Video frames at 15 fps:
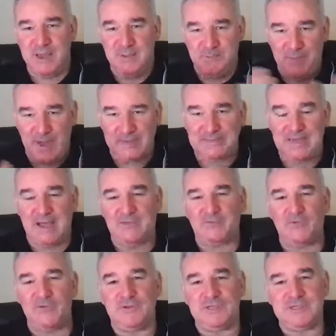back down
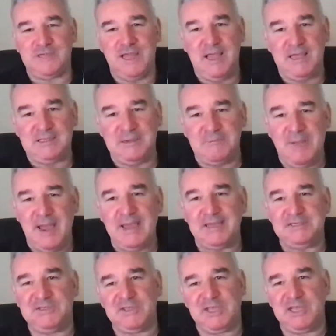through the stairs and back
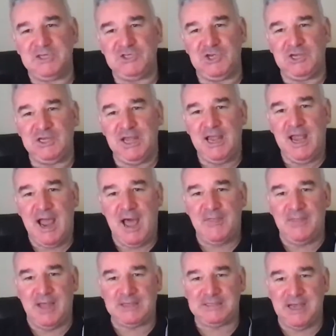into the kitchen, and
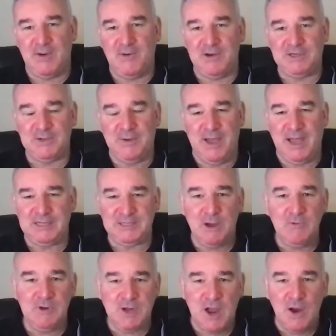that's how I do it. I
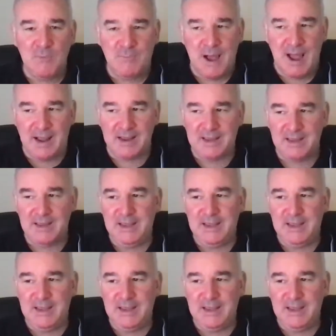don't go back.